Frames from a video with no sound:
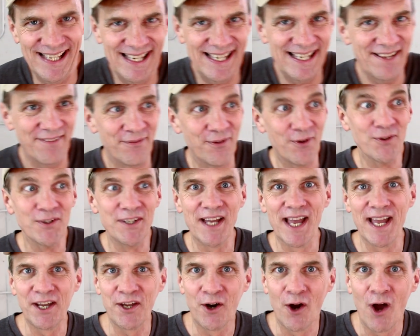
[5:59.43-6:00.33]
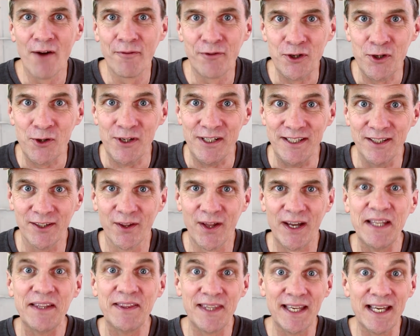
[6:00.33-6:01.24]
If only I could offer you a deal
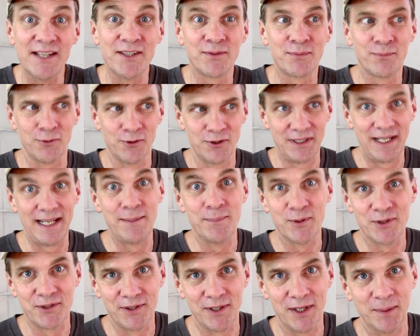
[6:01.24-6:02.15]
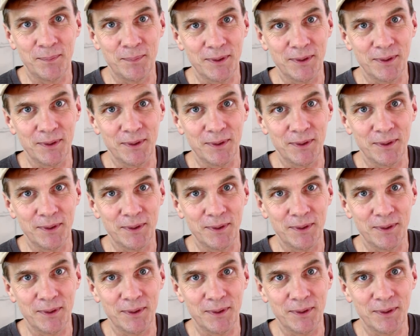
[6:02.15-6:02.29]
like this for table saw